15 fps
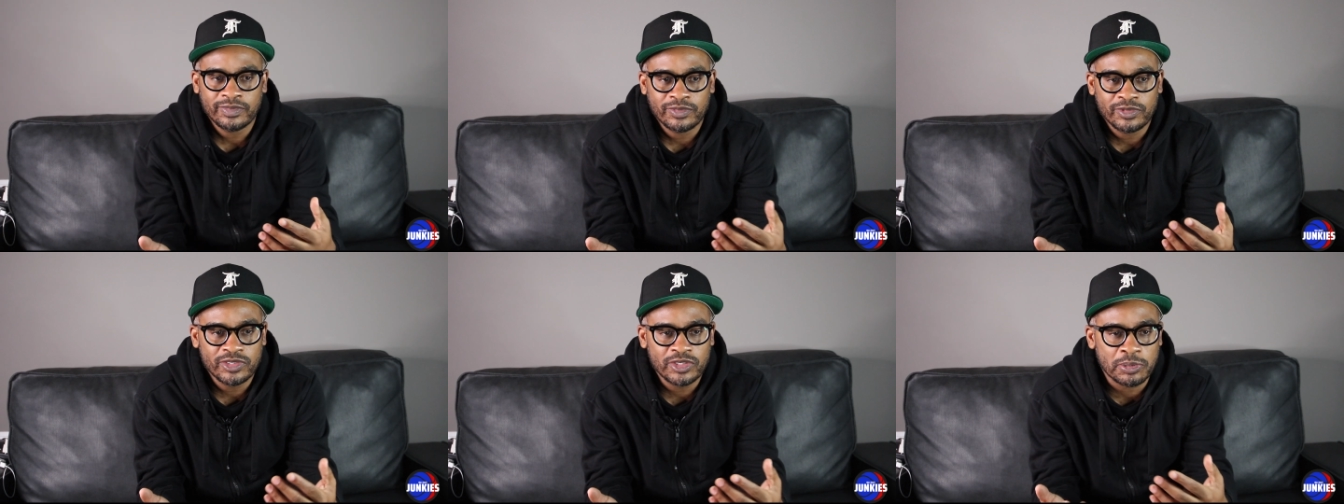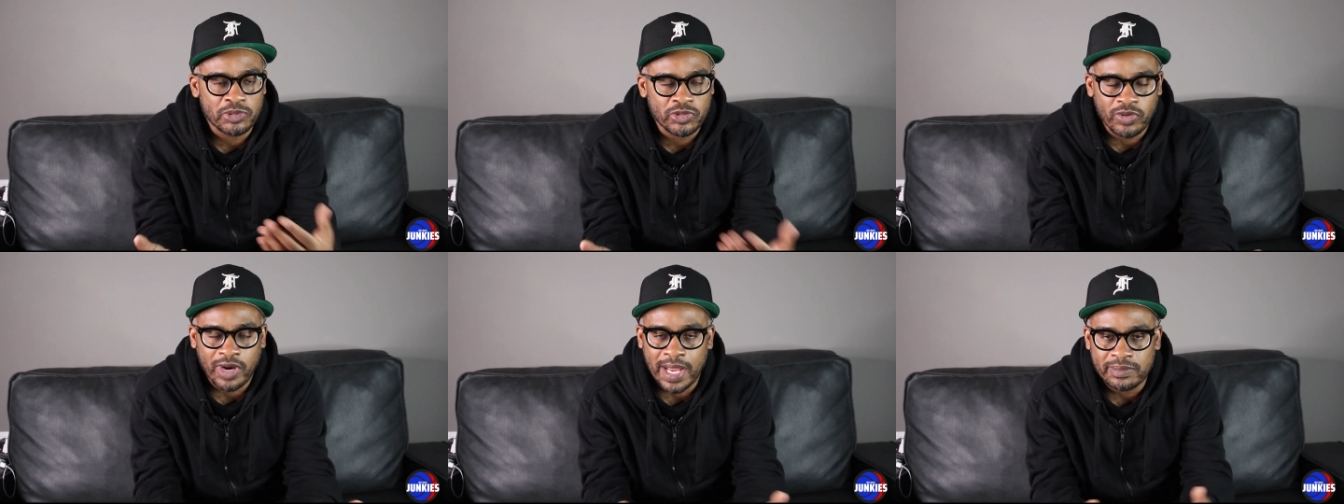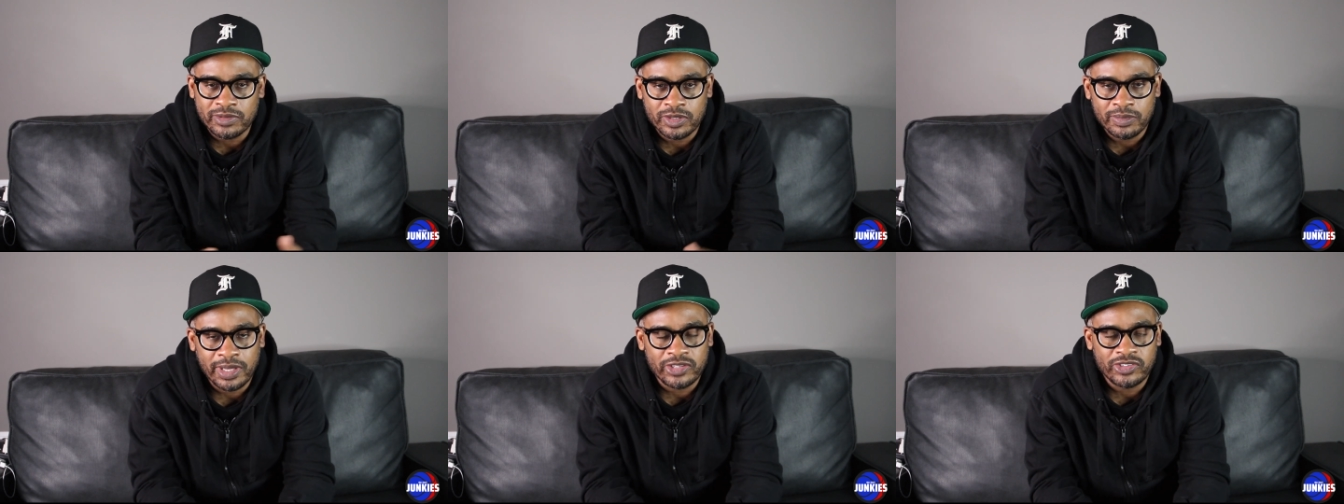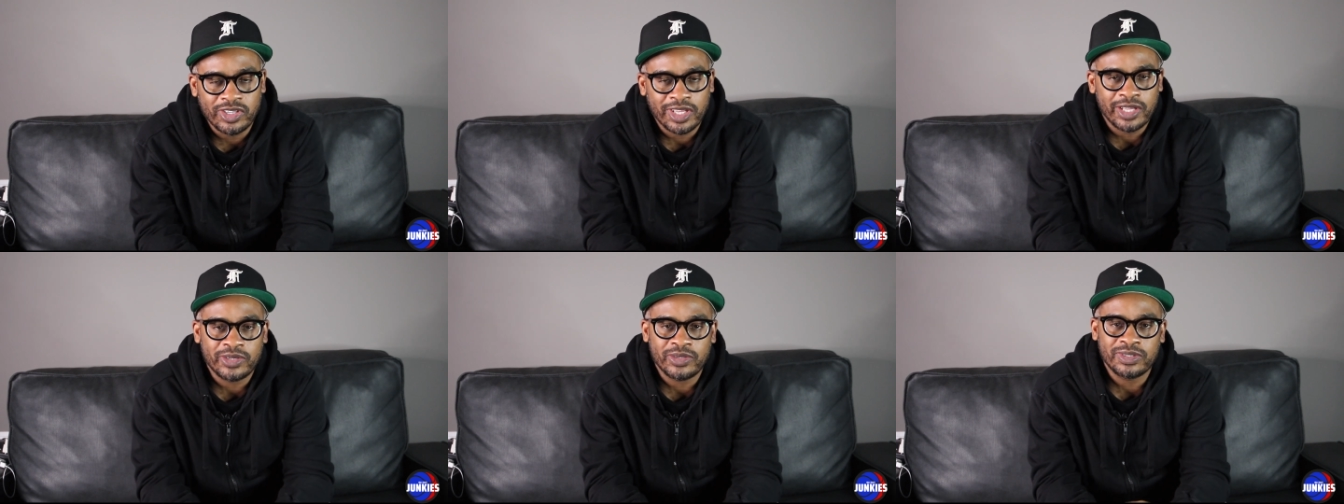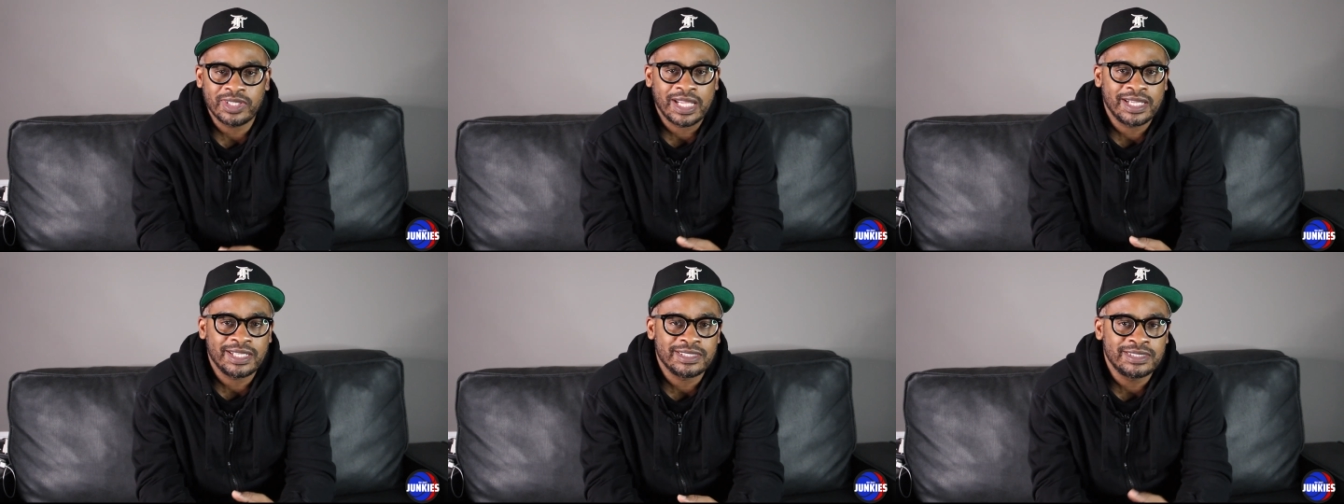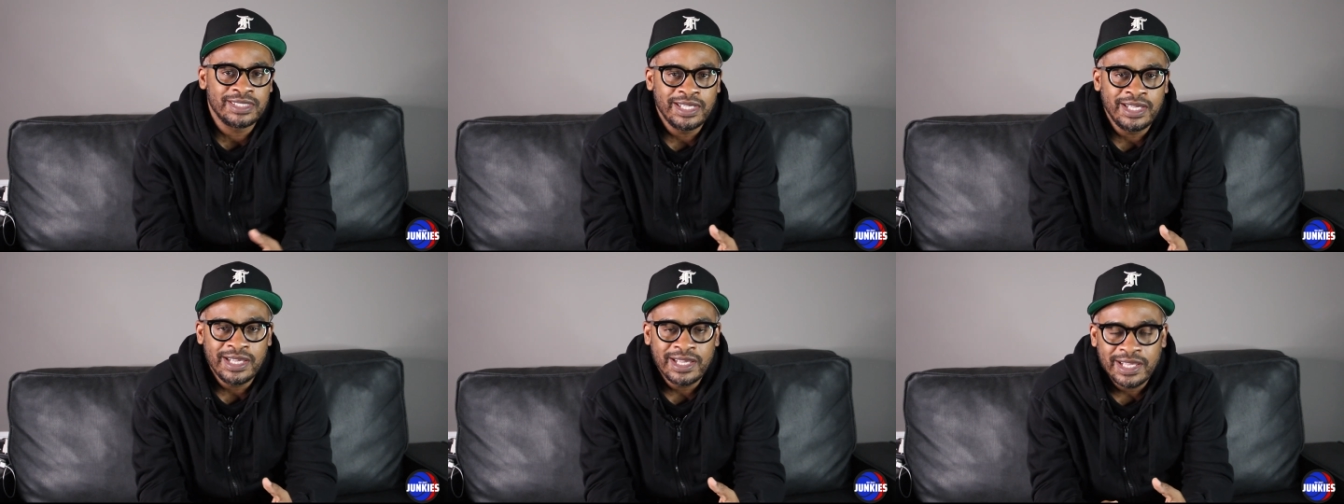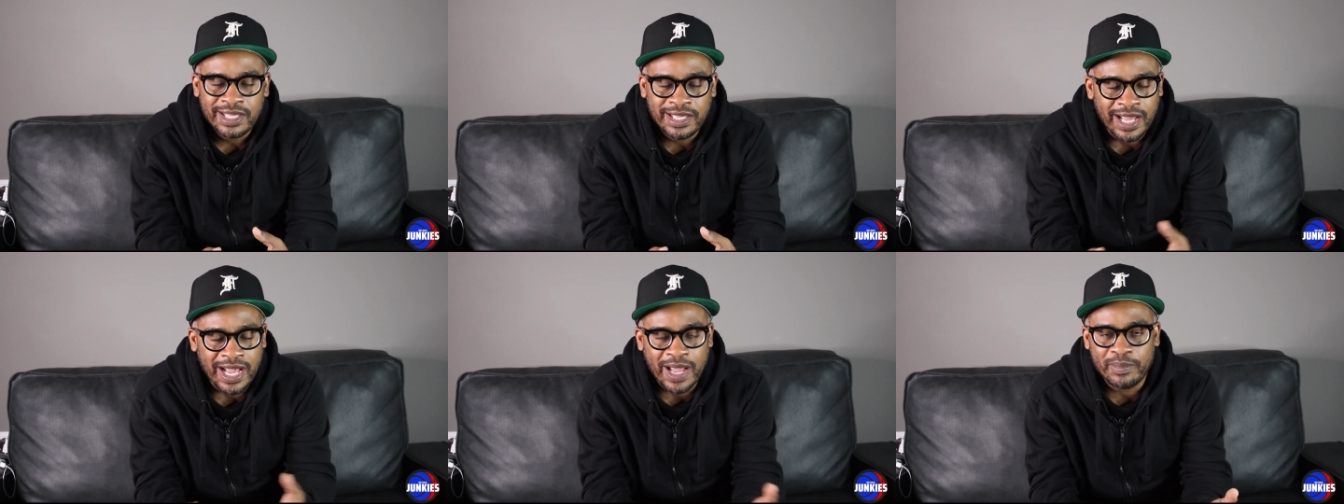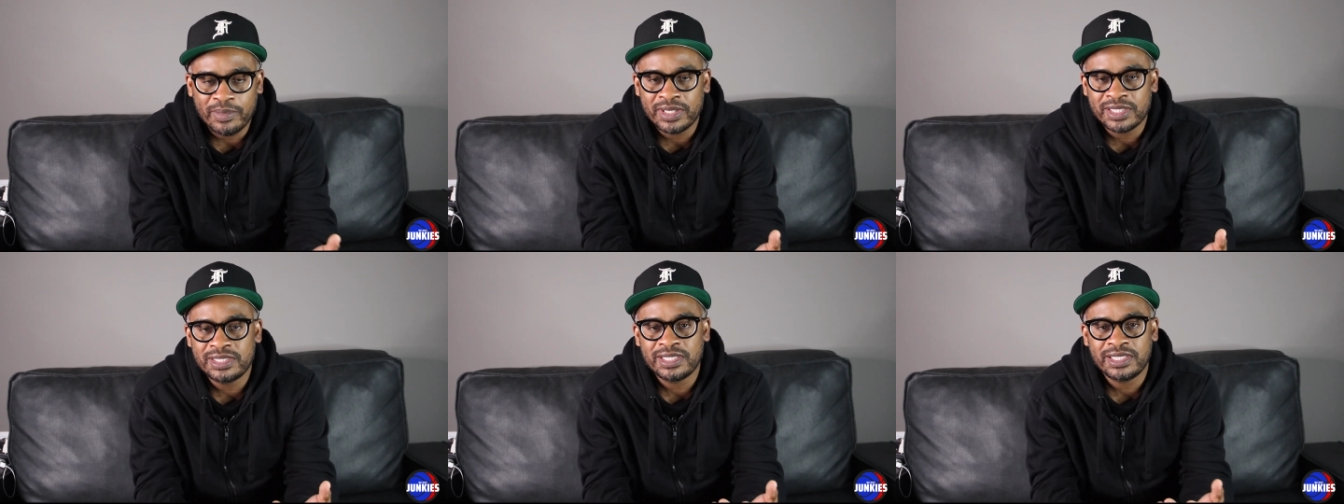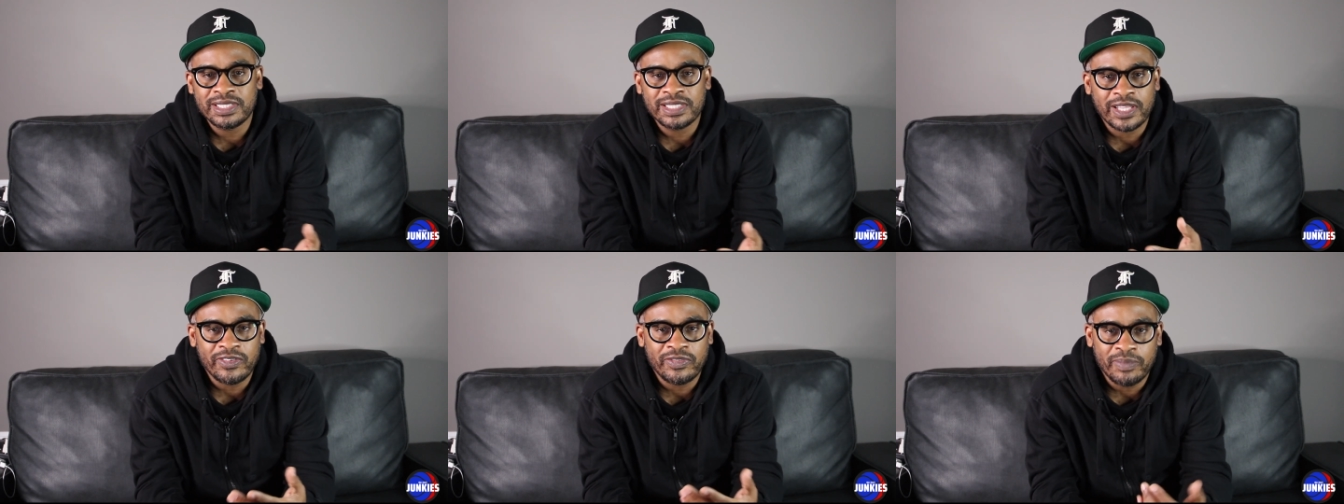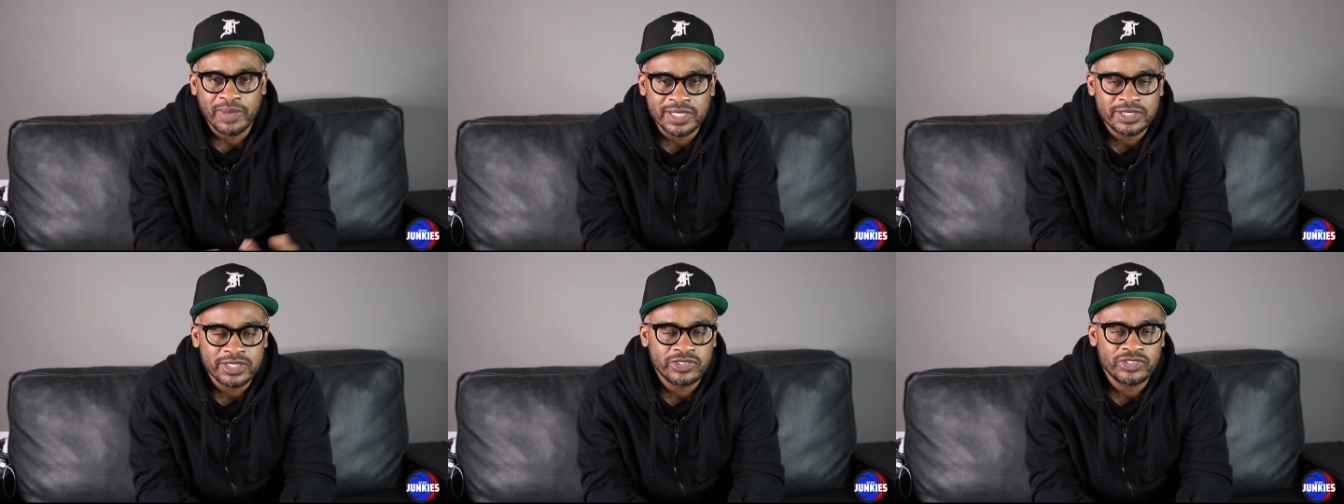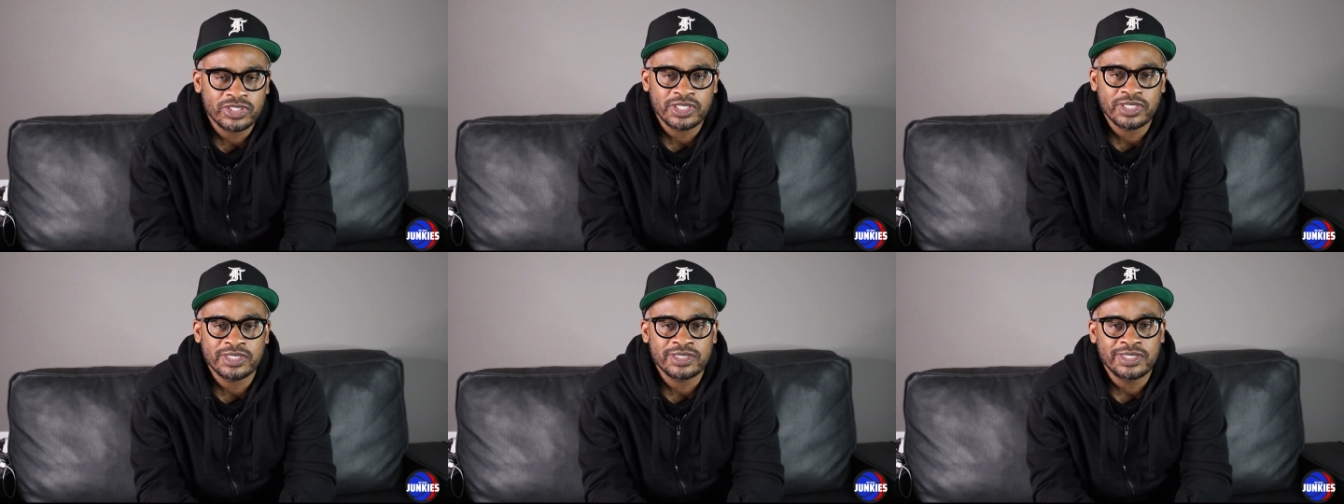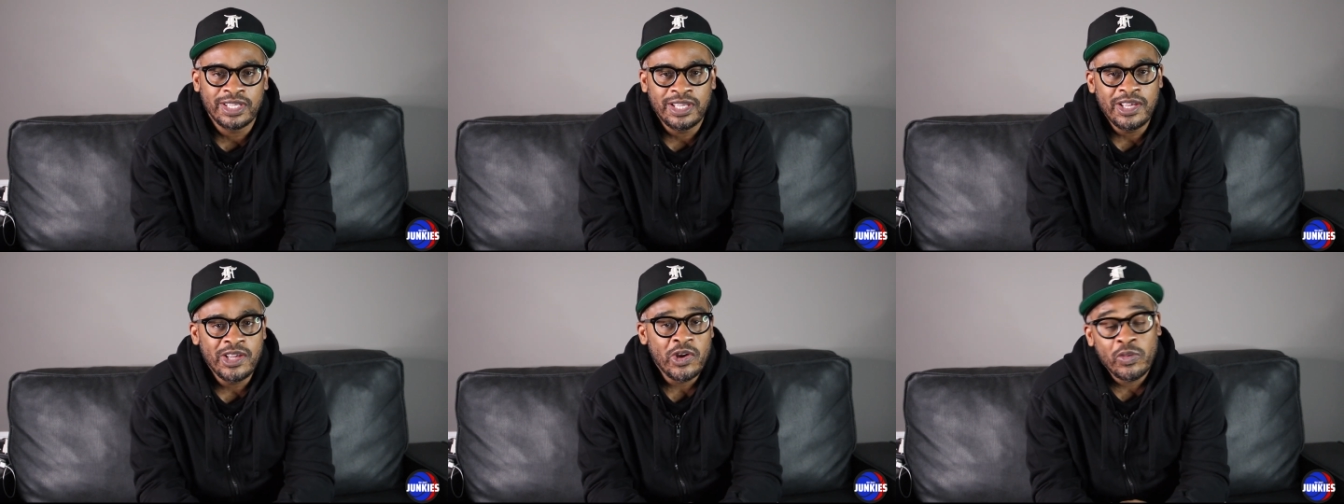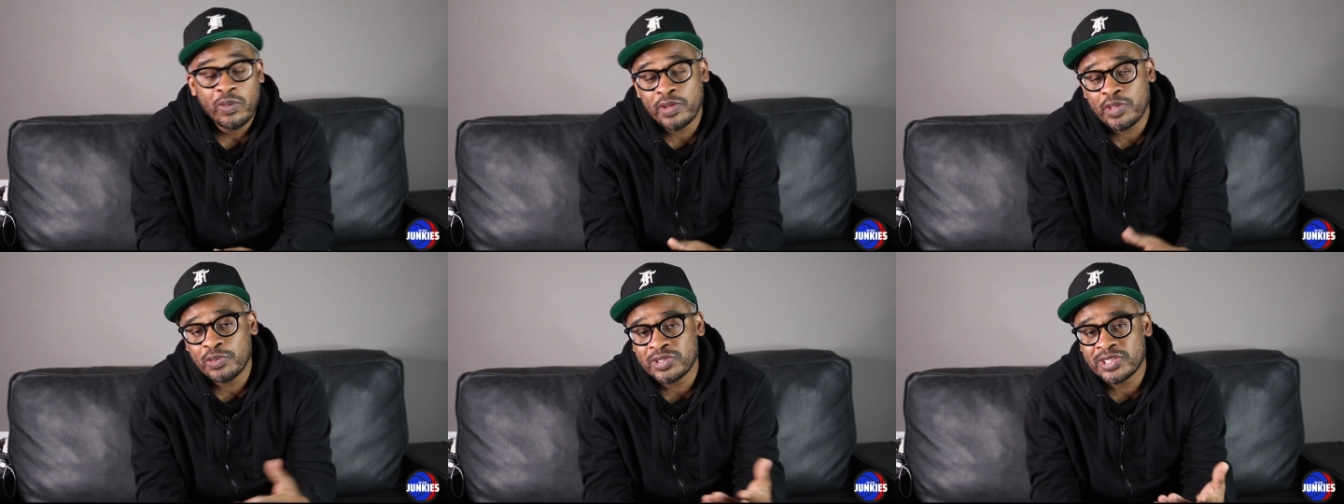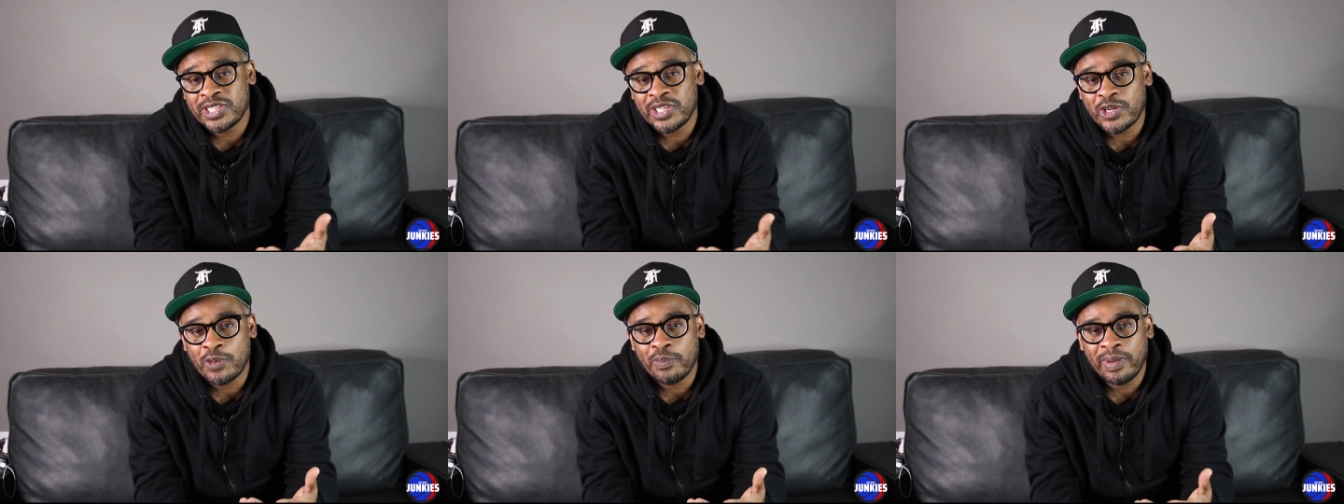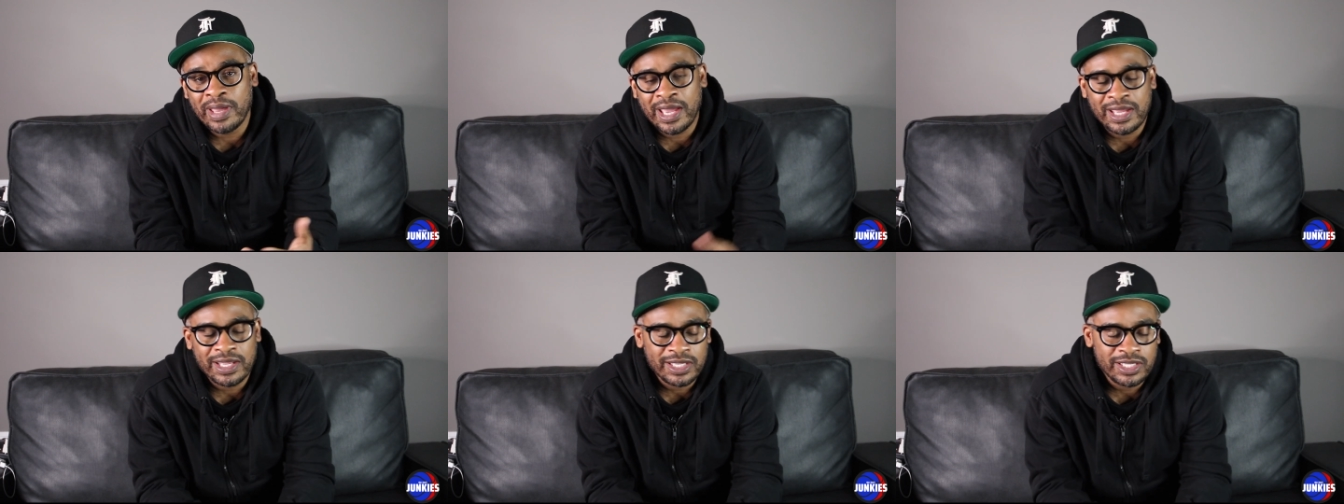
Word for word: subscribed to my channel, that has commented, left messages, whether it was good or bad.